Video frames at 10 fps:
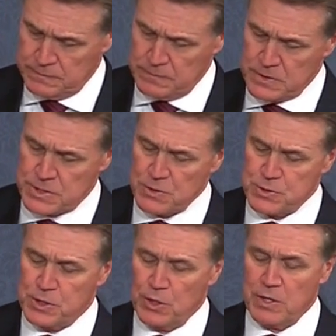the
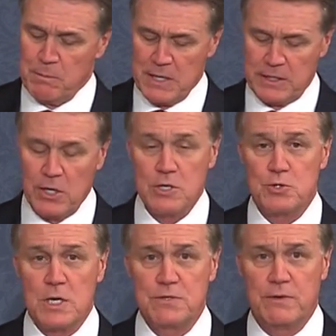Social Security and Medicare
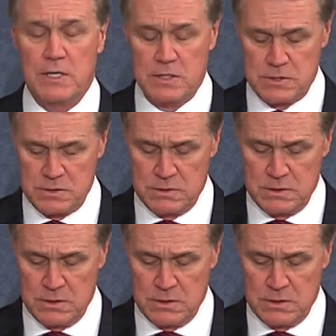trust funds